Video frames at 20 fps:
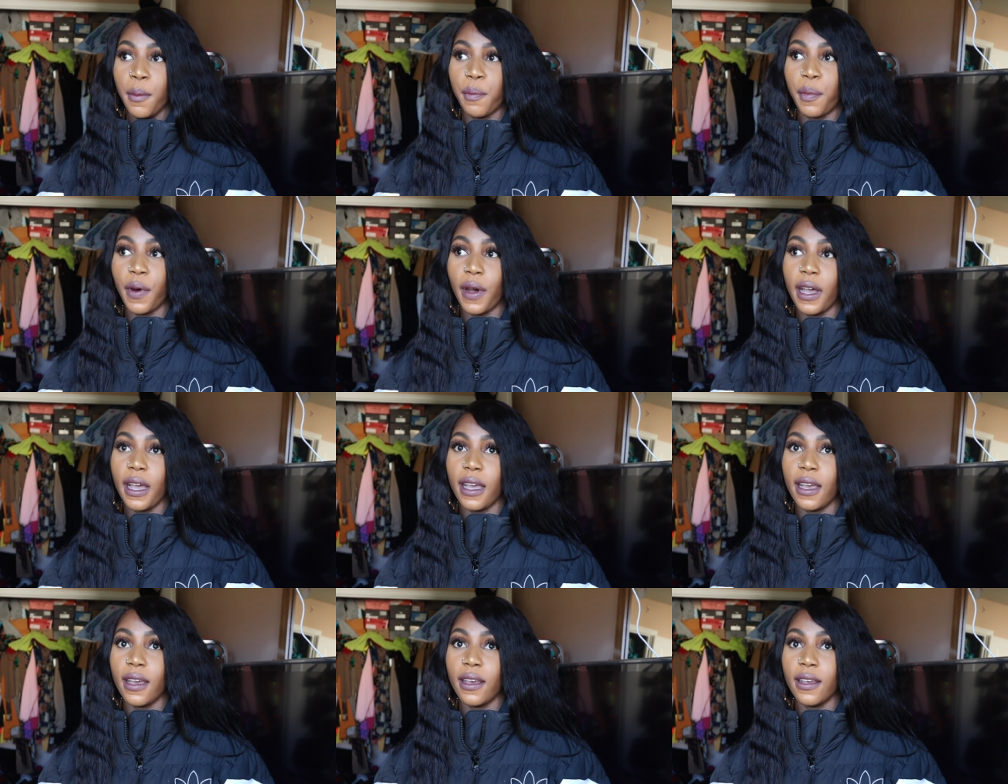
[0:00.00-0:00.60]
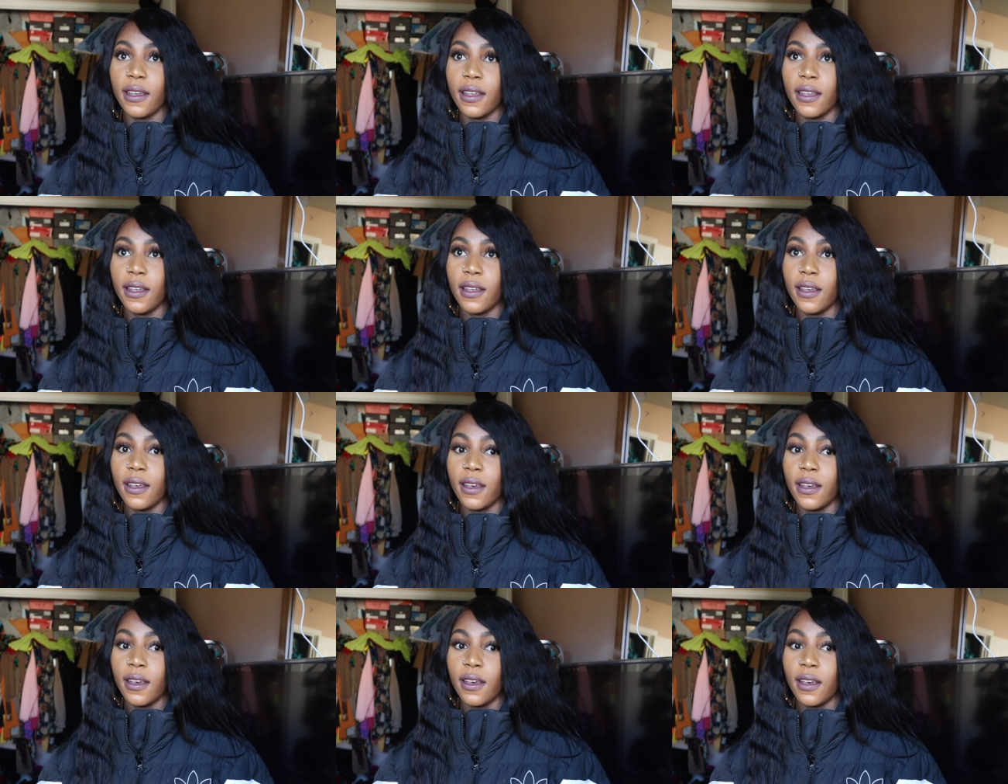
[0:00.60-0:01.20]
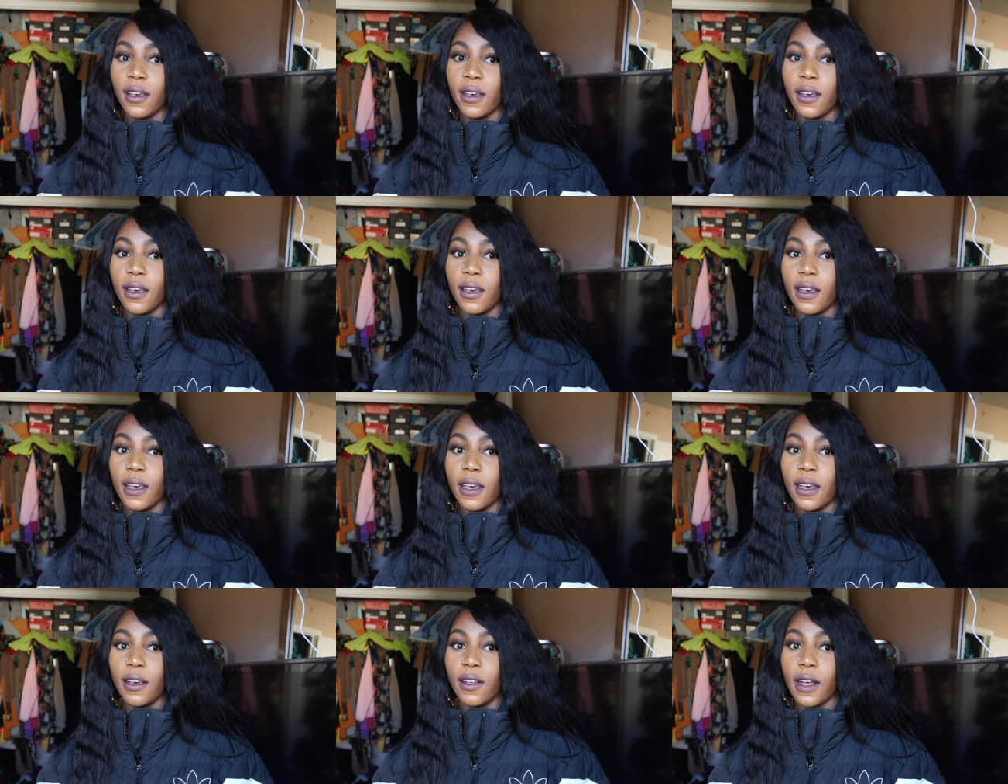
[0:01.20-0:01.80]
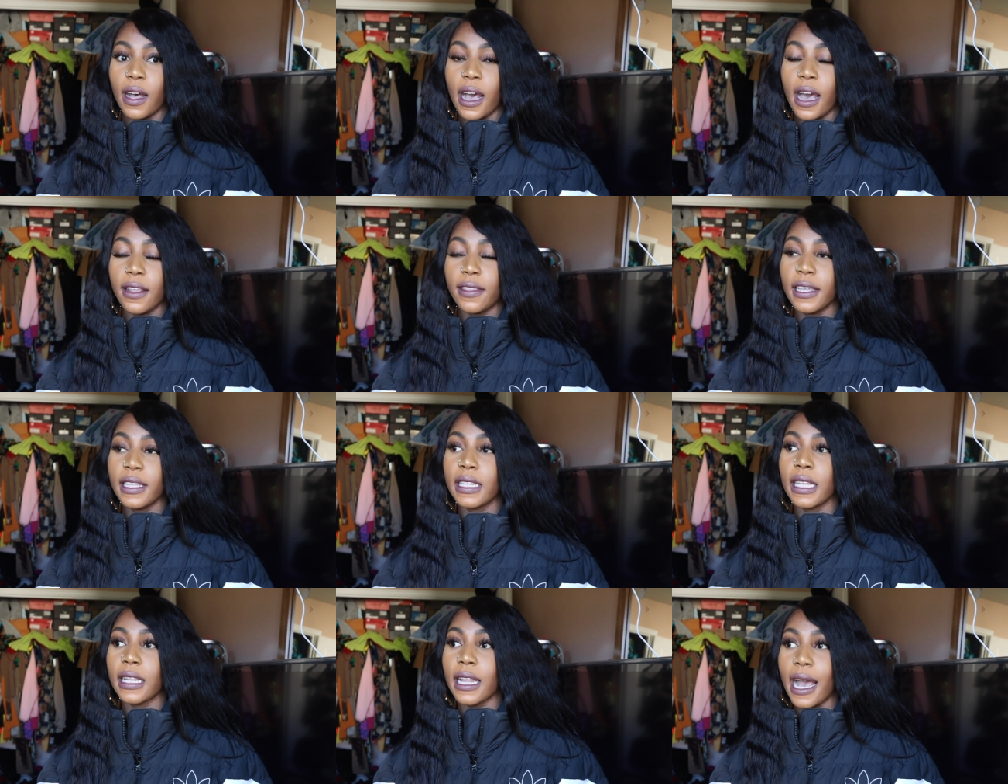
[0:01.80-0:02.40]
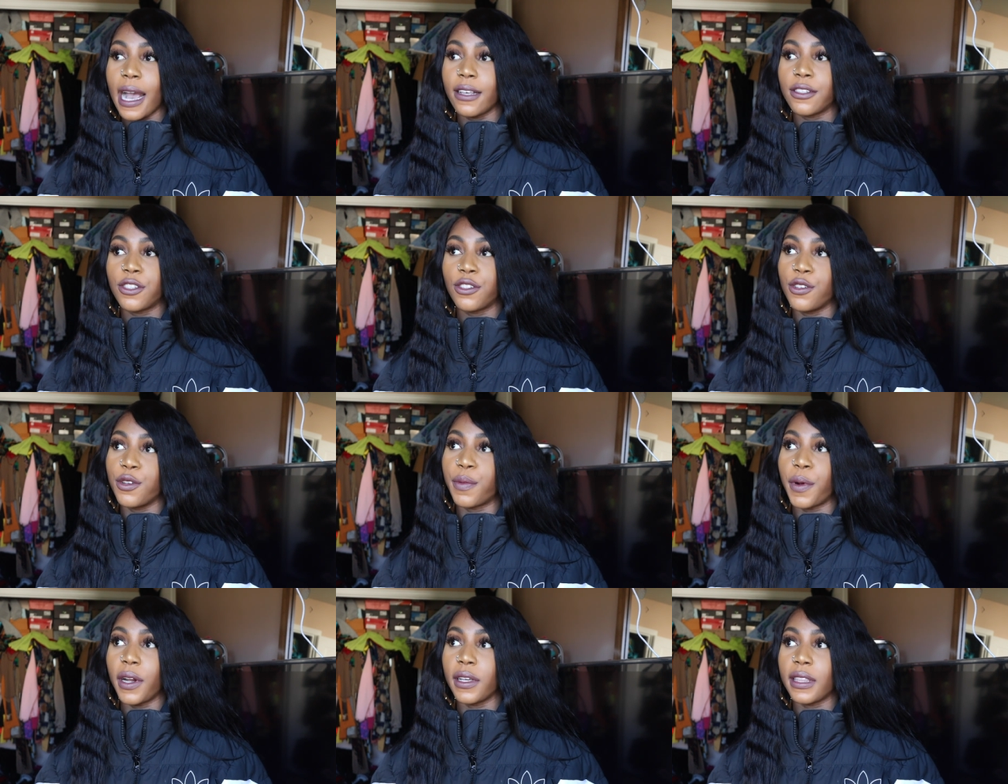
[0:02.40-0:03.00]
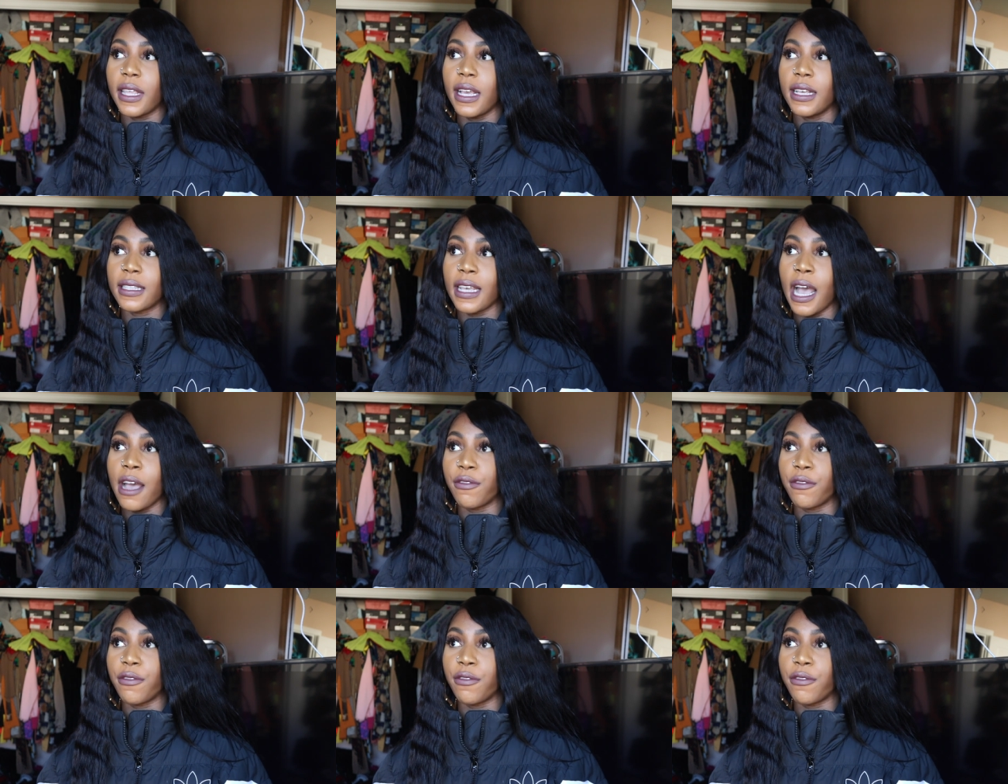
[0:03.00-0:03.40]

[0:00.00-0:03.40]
But I think the last two birthdays,